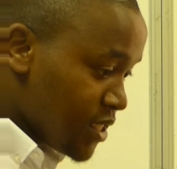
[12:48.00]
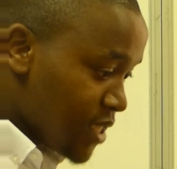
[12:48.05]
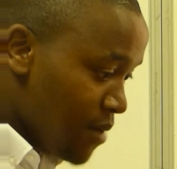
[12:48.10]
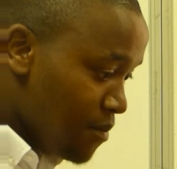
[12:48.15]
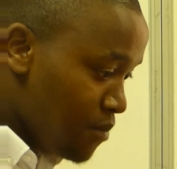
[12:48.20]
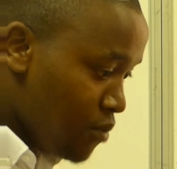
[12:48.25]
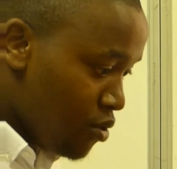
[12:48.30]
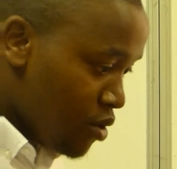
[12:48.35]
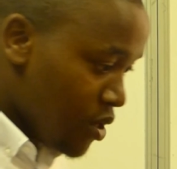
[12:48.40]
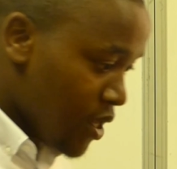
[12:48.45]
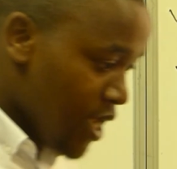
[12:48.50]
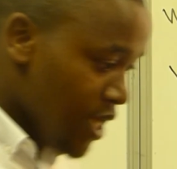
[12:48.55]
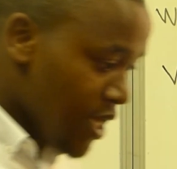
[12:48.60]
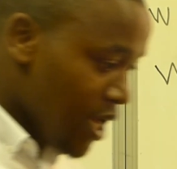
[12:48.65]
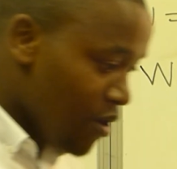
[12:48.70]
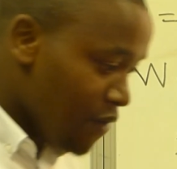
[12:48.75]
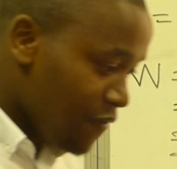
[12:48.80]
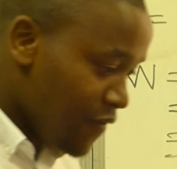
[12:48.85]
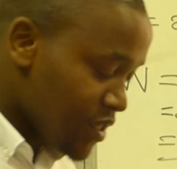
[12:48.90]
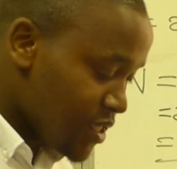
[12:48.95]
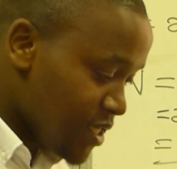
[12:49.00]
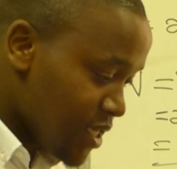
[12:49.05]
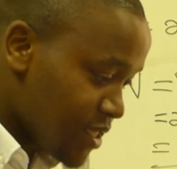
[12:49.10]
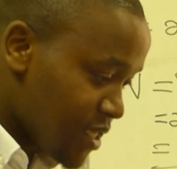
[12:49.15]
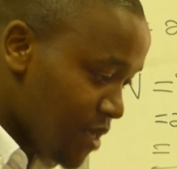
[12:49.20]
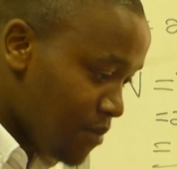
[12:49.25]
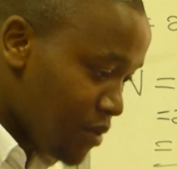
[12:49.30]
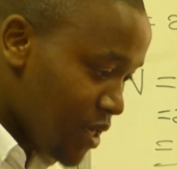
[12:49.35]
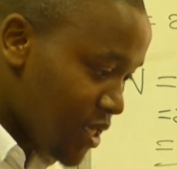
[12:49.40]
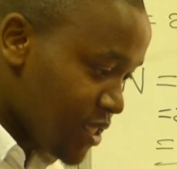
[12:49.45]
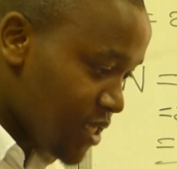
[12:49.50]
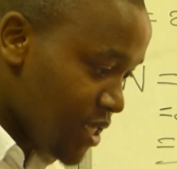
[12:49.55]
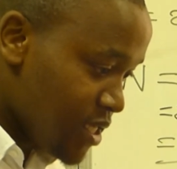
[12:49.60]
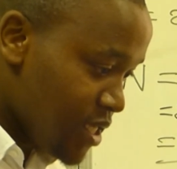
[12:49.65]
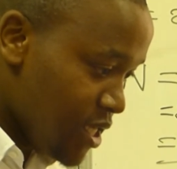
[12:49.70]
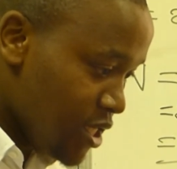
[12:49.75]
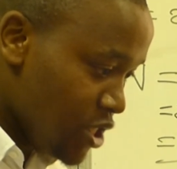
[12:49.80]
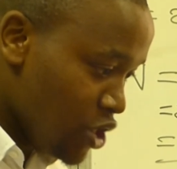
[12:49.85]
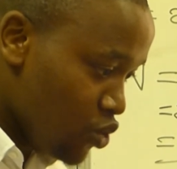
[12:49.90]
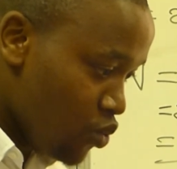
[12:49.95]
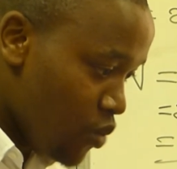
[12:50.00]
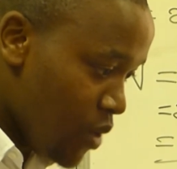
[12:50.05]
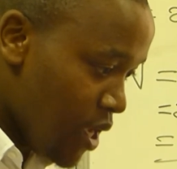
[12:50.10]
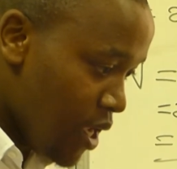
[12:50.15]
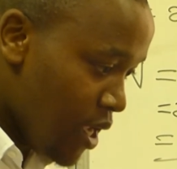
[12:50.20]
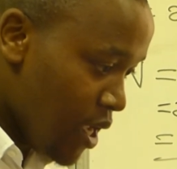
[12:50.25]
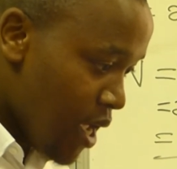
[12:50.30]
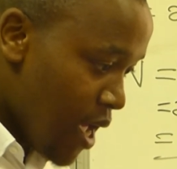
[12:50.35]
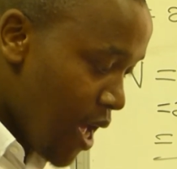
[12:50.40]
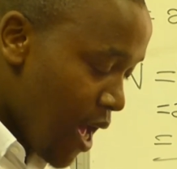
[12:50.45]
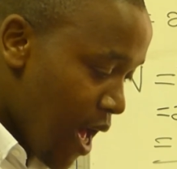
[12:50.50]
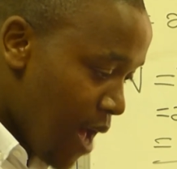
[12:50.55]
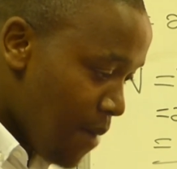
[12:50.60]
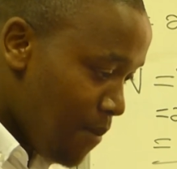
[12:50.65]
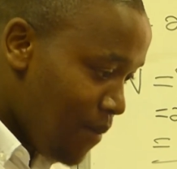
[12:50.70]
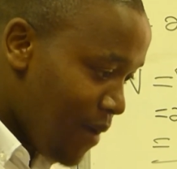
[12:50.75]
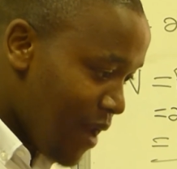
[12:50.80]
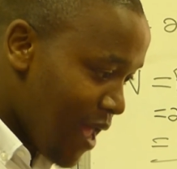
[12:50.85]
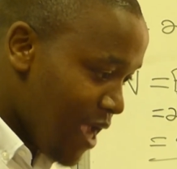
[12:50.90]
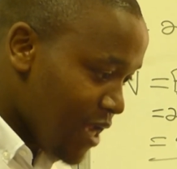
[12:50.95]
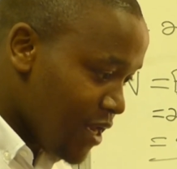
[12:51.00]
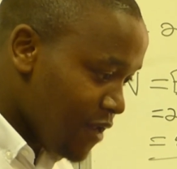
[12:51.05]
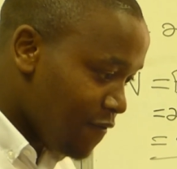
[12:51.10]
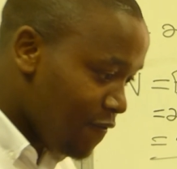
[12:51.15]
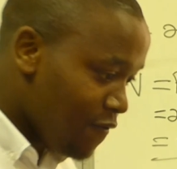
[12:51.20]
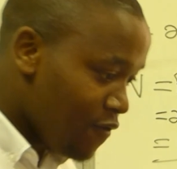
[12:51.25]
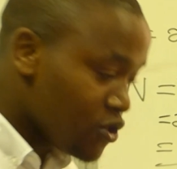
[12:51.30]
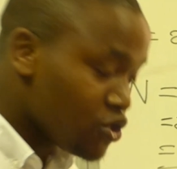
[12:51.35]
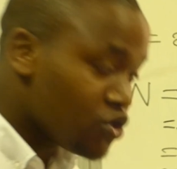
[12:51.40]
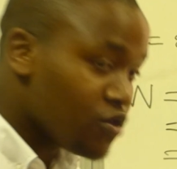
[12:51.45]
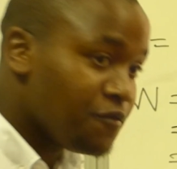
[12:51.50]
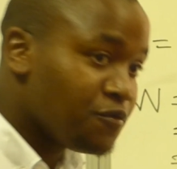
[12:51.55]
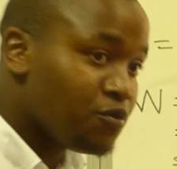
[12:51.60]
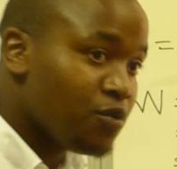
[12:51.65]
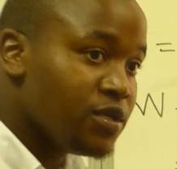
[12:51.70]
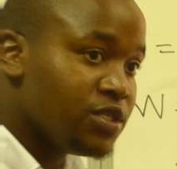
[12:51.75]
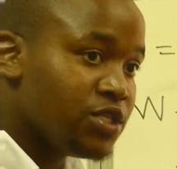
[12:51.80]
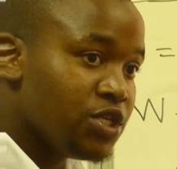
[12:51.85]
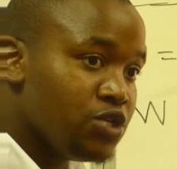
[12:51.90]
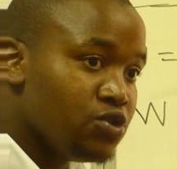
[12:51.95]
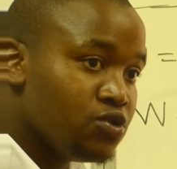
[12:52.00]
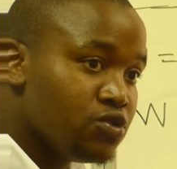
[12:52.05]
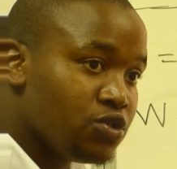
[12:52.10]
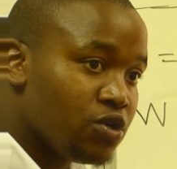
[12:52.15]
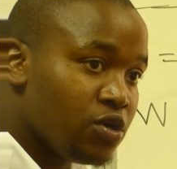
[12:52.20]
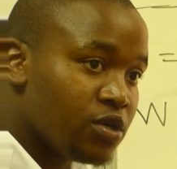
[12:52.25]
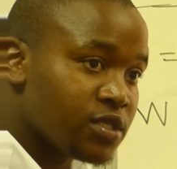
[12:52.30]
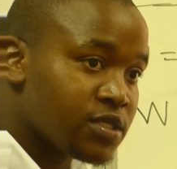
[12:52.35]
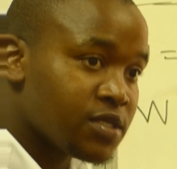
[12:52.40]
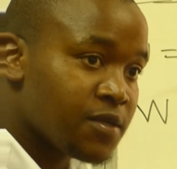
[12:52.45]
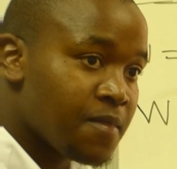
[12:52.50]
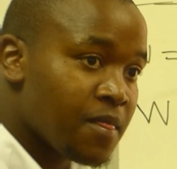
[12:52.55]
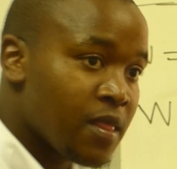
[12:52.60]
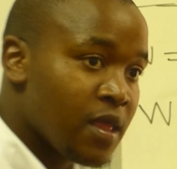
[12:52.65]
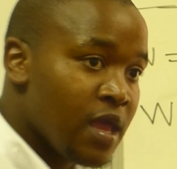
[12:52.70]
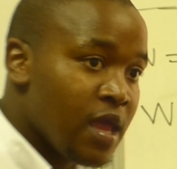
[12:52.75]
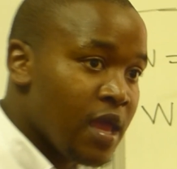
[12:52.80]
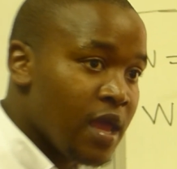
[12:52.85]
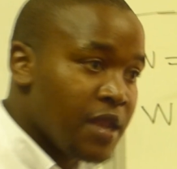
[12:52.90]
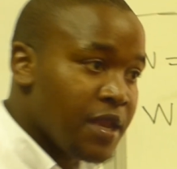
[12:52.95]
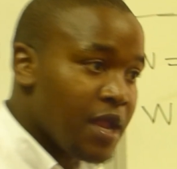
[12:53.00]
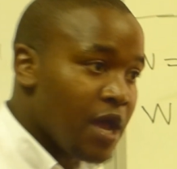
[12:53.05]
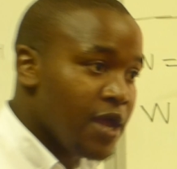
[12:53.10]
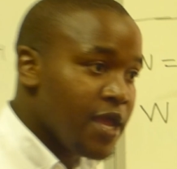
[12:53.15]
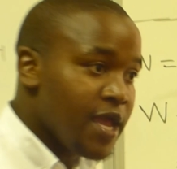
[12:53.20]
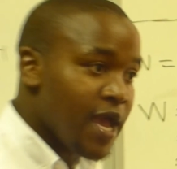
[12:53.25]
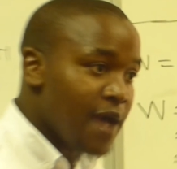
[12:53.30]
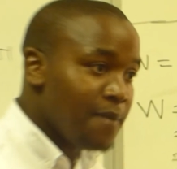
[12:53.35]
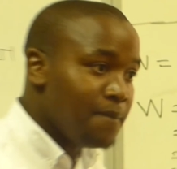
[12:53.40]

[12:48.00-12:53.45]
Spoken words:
example, I said Lindiwe applied a force of 20 Newton. Now she